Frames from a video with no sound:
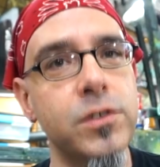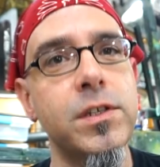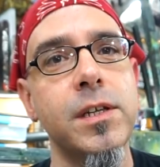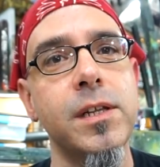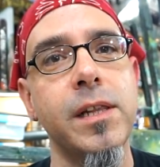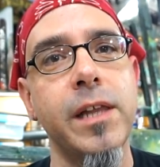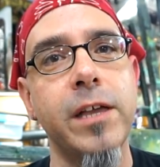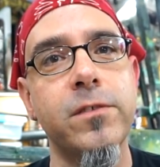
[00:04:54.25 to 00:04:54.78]
Just in
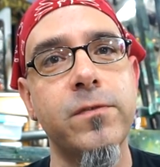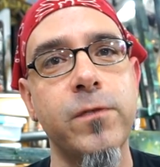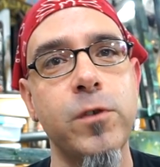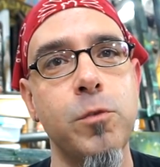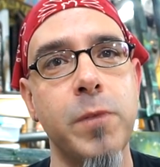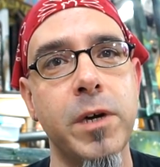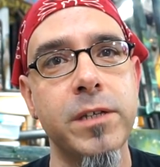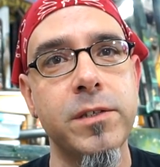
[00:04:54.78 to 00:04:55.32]
the last
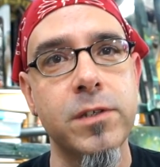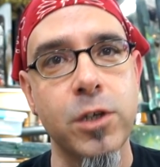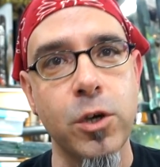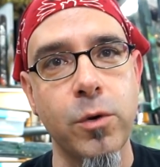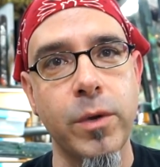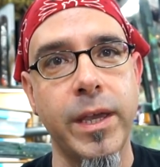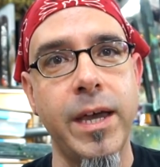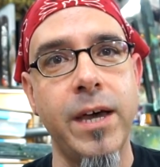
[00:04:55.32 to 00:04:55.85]
few months
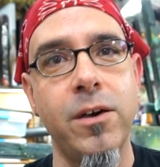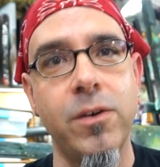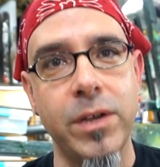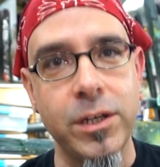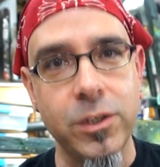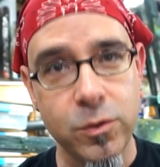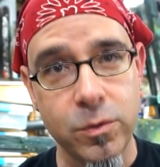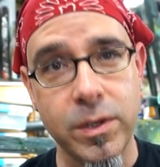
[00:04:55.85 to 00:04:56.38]
going out
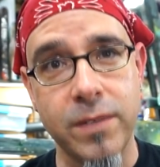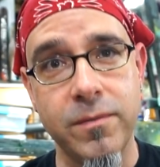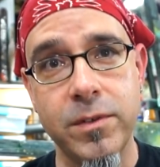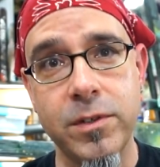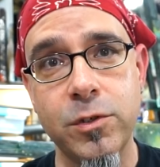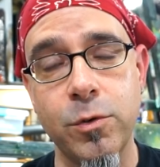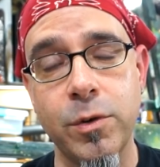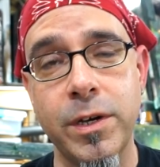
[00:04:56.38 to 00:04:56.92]
and doing
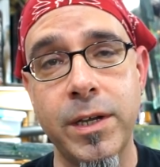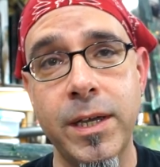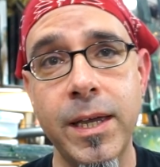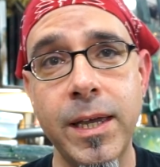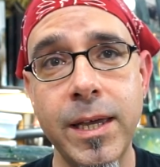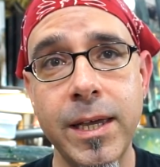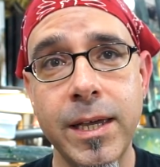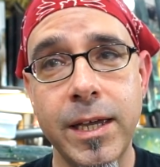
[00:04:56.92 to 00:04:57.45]
inventory,
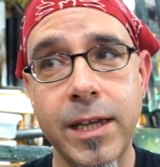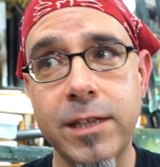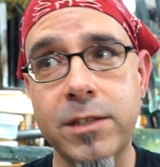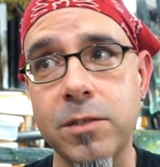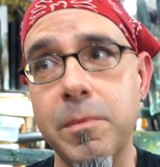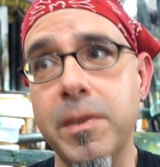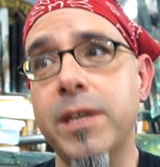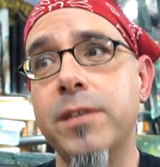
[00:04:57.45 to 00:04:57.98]

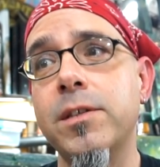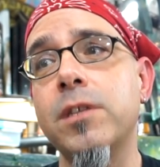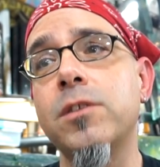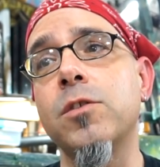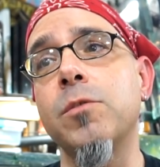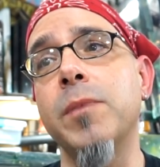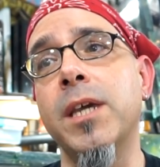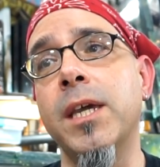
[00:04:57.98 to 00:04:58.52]
it's amazing
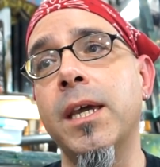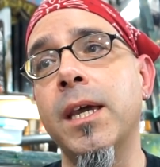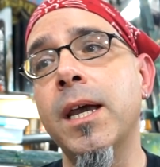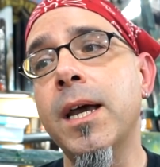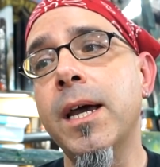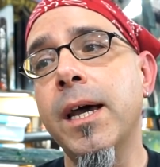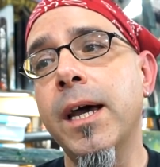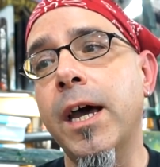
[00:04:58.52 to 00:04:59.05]
to me
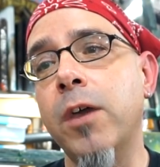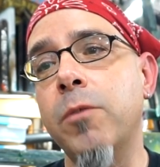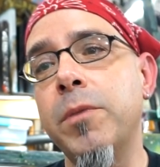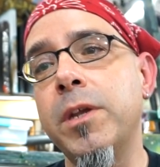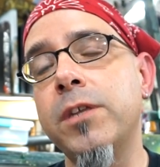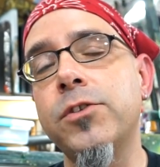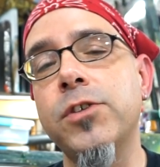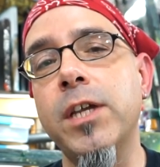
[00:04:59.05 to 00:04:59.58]
how
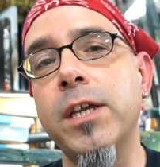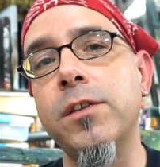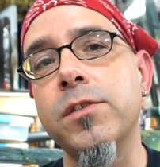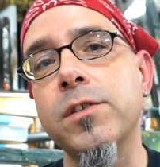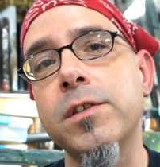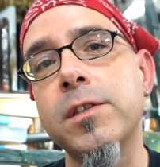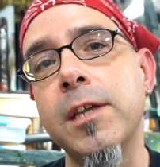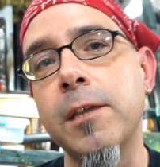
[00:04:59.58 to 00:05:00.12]
many
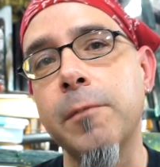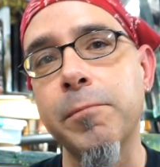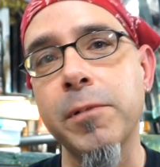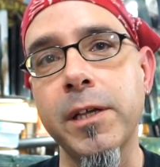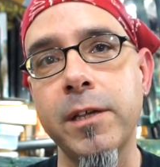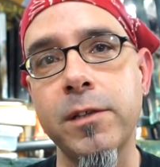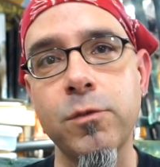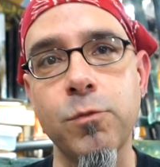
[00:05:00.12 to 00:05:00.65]
changes take
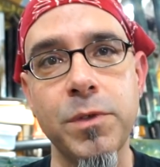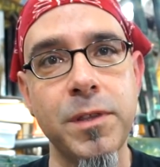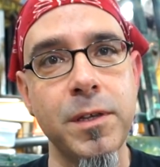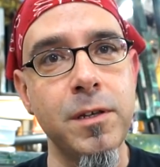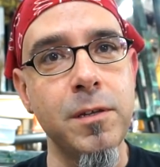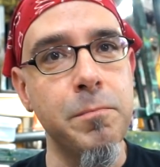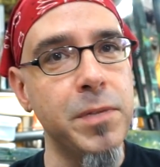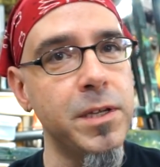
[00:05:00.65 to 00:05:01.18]
place
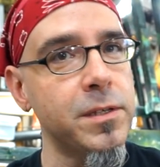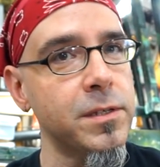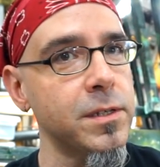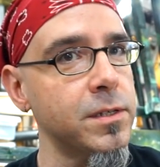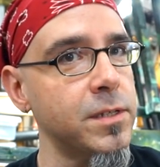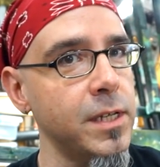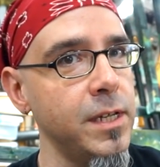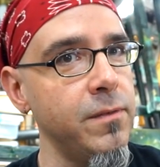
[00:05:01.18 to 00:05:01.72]
within the business,